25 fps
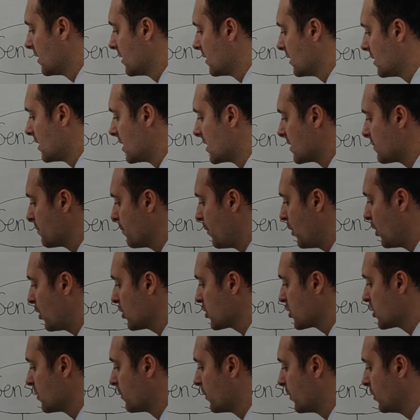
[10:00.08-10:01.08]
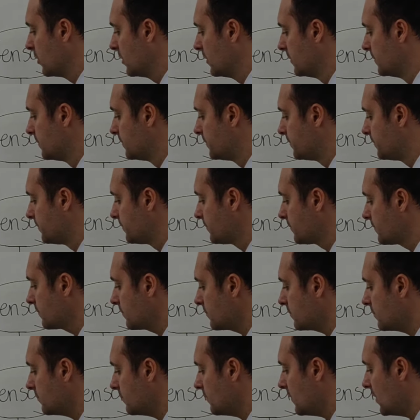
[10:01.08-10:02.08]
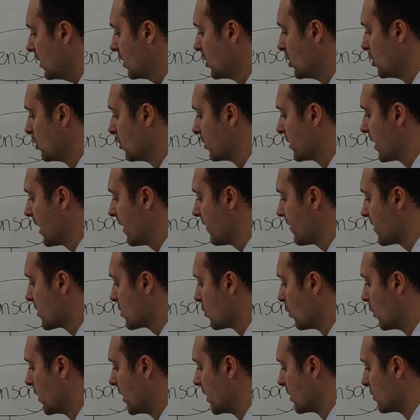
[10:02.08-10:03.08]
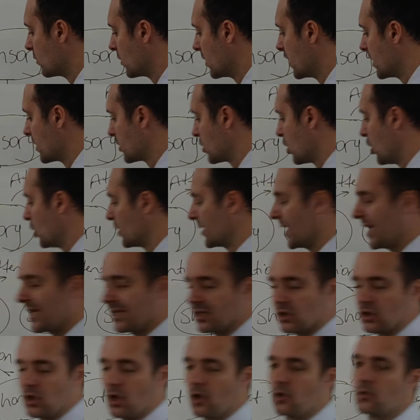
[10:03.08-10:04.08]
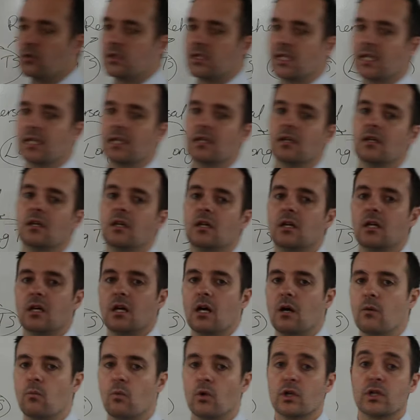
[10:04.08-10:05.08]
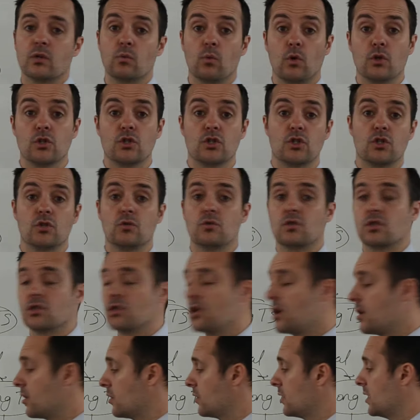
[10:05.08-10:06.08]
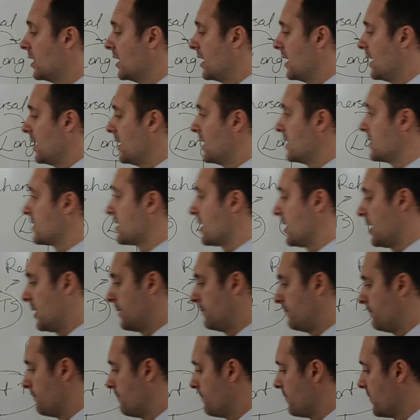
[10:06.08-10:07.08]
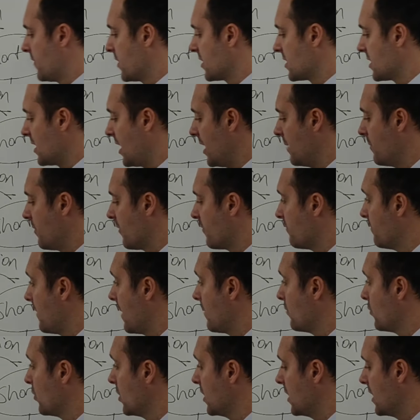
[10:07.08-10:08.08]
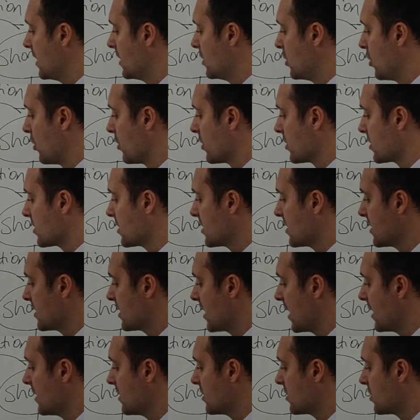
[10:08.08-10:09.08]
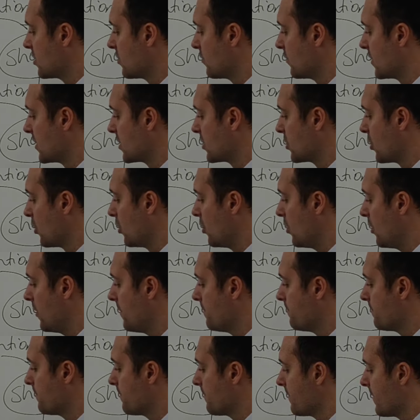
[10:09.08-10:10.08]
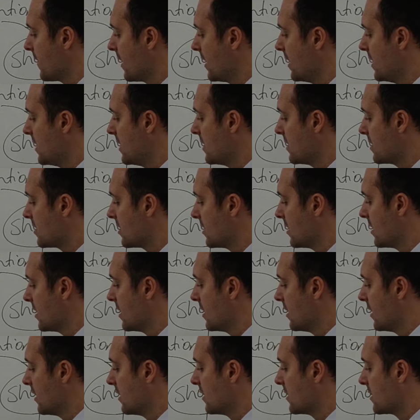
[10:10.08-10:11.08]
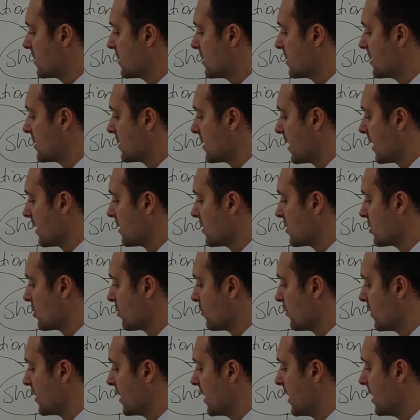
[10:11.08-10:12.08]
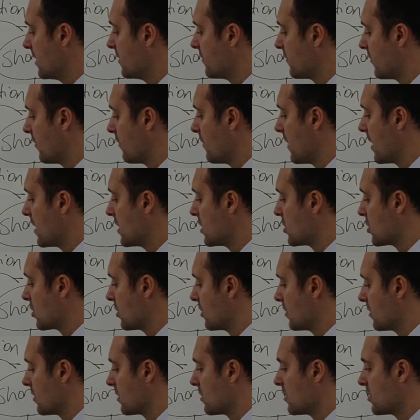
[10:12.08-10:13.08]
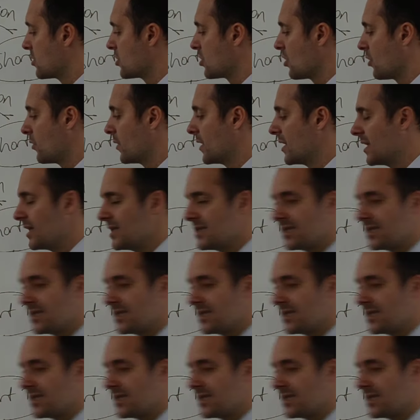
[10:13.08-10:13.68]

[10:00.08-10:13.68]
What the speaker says: it's possible you'll get this weird word called encoding, and what it wants you to know is that the type of memory in your sensory store is sensory information. So it is